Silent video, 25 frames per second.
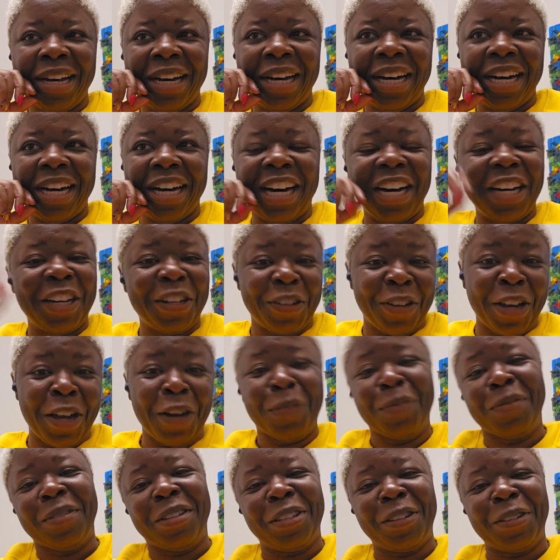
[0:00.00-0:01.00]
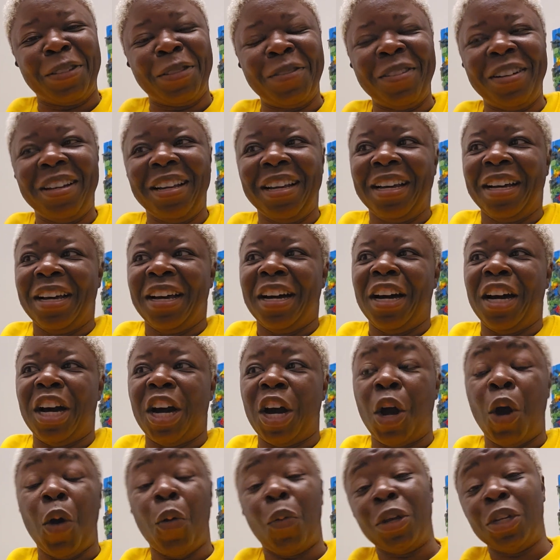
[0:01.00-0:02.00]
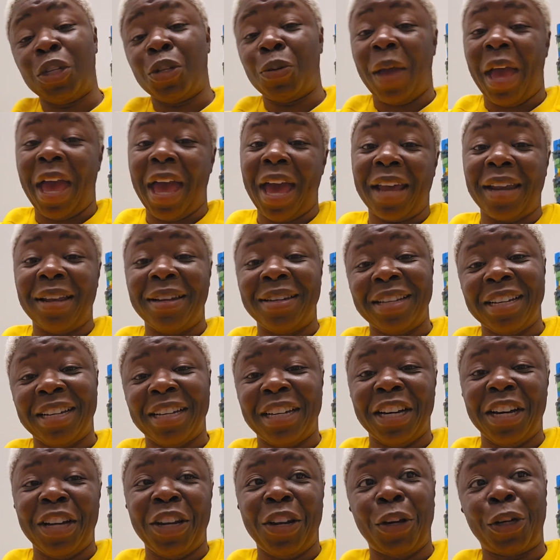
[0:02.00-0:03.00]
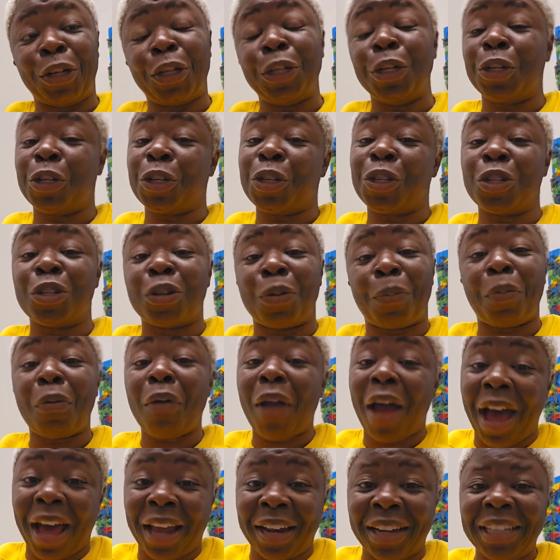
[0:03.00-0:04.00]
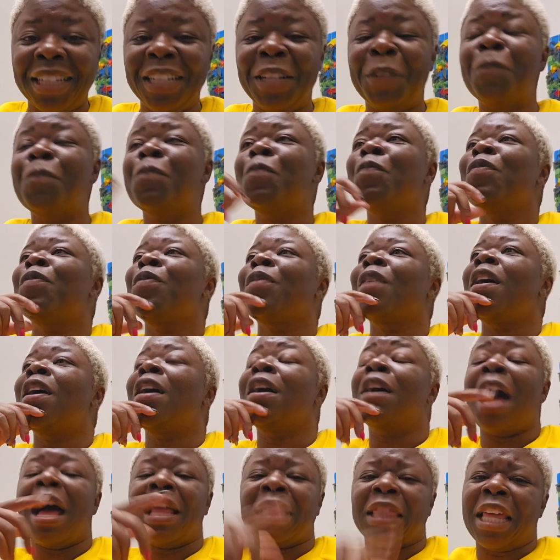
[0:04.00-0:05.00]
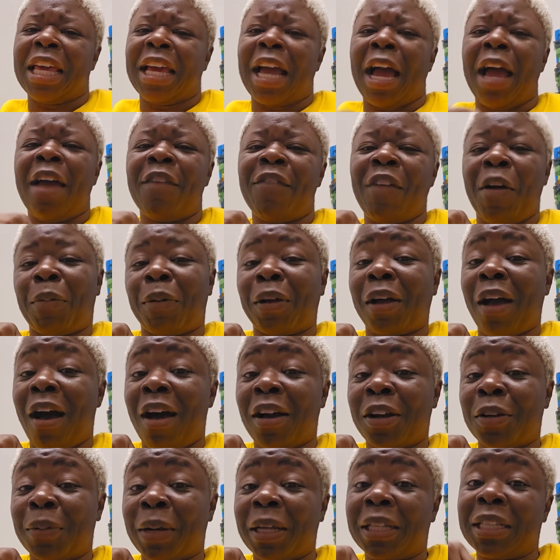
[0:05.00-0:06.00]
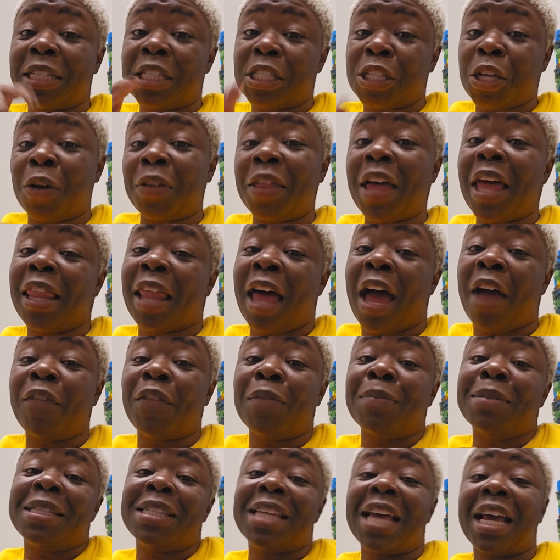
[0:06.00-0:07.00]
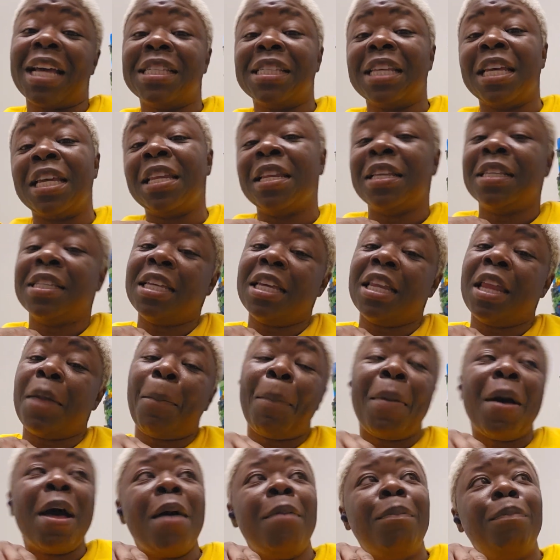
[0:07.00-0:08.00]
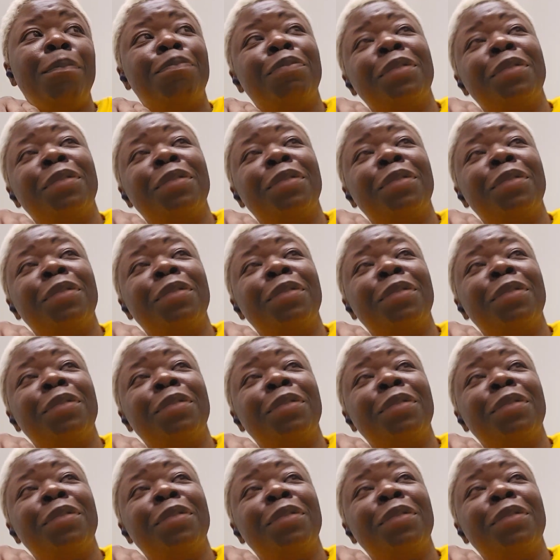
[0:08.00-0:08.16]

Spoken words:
or don't do, or wish you had a done, or coulda, shoulda, proulda. I think if I recall correctly, stole that line from Sex in the City. Bum,